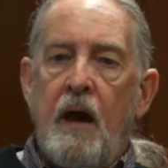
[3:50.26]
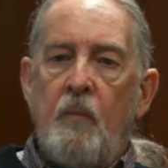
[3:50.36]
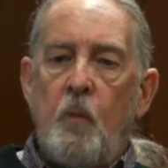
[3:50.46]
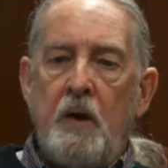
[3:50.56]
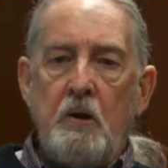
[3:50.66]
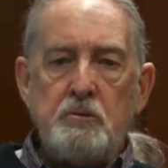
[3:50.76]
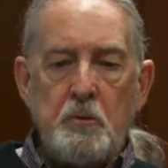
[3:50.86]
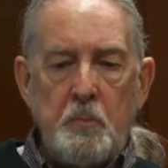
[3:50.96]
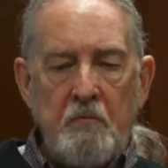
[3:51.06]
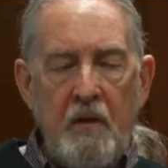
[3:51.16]
We also
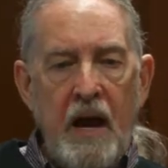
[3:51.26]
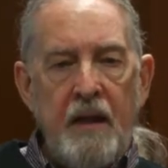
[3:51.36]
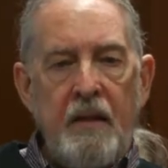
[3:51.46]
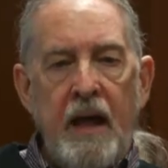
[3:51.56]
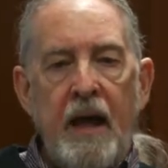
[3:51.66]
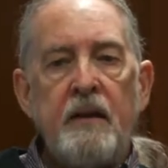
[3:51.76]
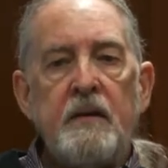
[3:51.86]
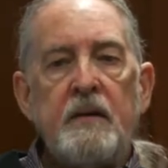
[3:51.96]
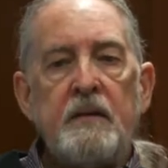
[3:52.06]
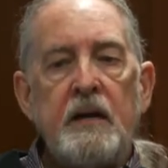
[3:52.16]
provide that
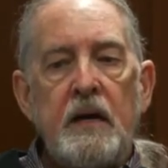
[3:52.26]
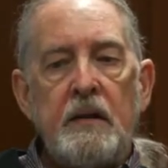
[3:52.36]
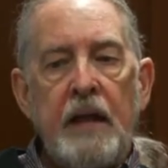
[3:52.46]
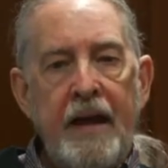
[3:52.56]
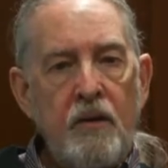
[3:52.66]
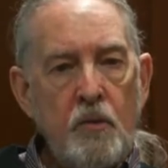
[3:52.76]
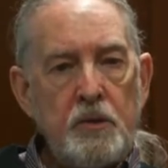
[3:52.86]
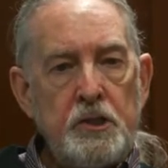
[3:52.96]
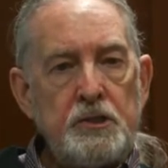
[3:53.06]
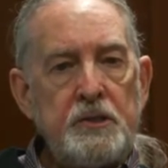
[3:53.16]

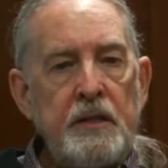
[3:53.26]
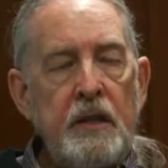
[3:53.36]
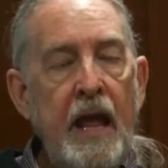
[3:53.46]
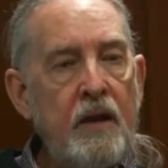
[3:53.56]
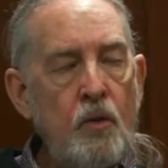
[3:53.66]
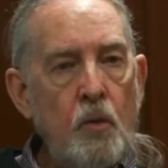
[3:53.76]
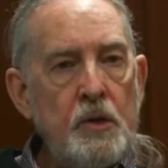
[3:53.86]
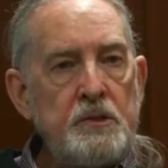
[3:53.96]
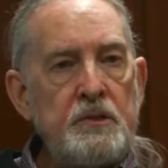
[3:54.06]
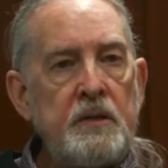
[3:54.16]
landowners and
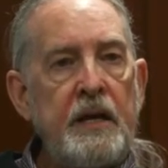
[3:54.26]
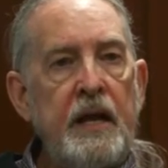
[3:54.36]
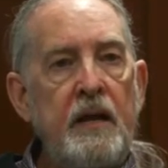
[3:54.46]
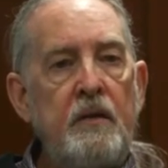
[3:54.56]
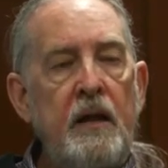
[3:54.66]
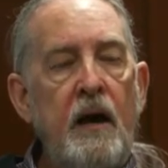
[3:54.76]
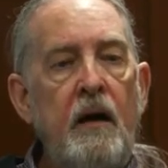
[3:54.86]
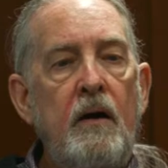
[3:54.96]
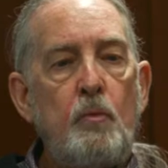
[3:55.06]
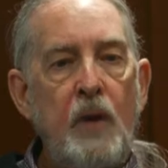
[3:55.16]
landlords can
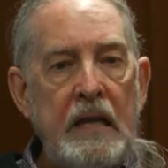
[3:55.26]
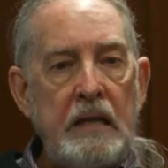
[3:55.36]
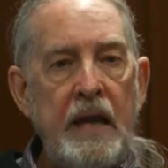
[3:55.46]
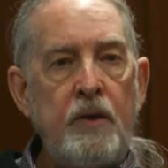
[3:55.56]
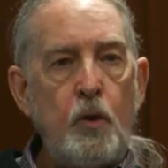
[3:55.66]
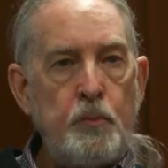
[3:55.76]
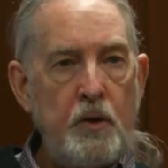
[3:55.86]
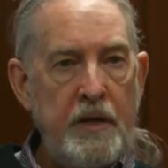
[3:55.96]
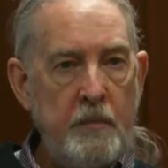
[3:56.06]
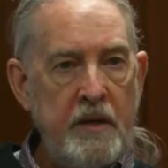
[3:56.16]
regulate or
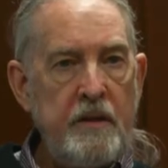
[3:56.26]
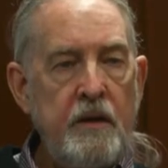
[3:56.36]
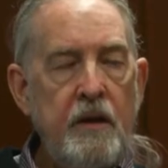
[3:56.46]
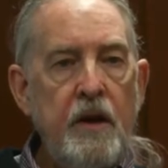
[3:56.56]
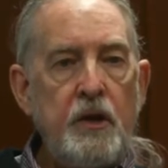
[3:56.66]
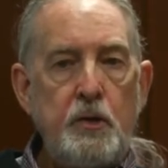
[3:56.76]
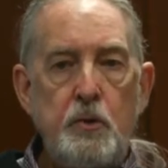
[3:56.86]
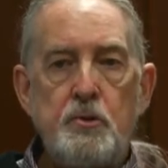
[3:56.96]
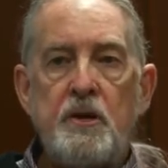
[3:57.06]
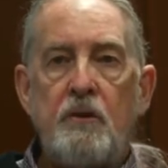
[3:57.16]
prohibit
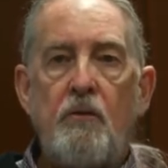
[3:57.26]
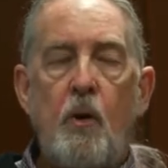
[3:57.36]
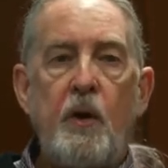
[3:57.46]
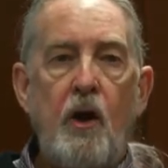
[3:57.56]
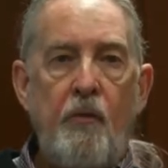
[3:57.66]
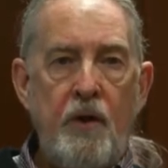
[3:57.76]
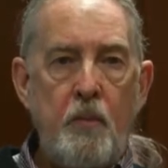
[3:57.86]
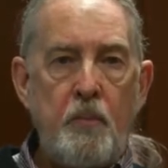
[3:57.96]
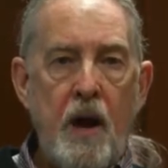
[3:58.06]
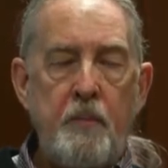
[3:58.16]
use and growing on their
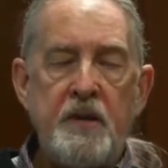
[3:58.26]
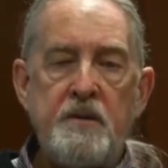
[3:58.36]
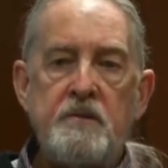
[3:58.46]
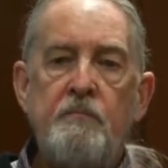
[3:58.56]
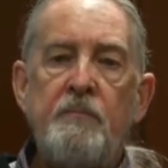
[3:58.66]
properties.